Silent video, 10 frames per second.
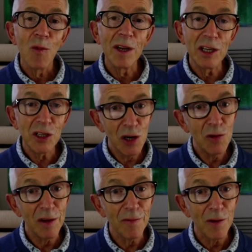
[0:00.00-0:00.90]
When you
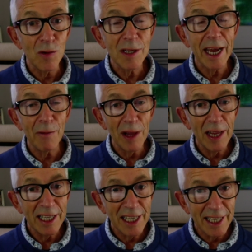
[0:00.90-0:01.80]
chew your food, it
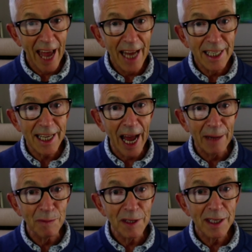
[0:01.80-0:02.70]
releases
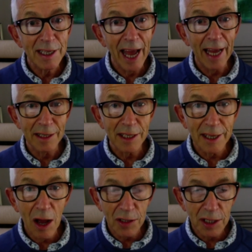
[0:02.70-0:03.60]
enzymes and
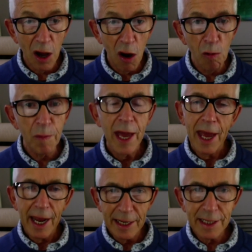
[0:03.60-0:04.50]
starts
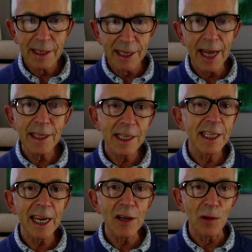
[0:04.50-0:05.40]
it sends a
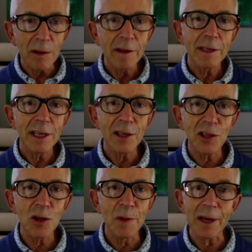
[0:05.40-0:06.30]
signal to your
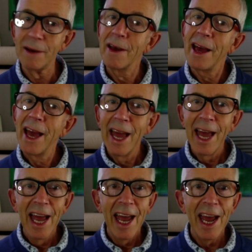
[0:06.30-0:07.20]
stomach.
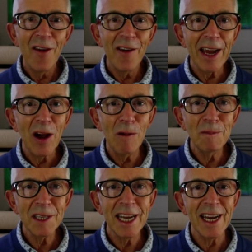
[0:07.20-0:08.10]
Here
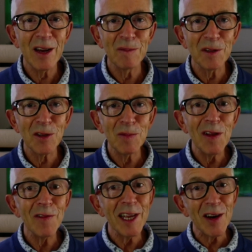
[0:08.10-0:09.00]
comes
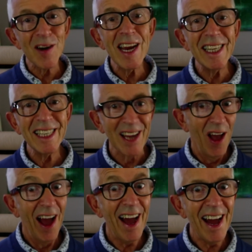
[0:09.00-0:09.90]
some lovely greens.
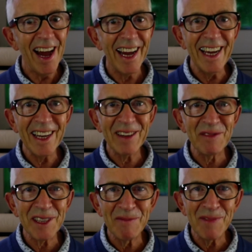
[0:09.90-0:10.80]
Here
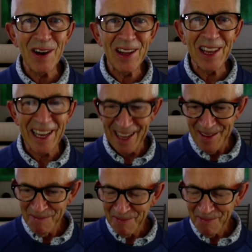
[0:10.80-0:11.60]
comes some broccoli.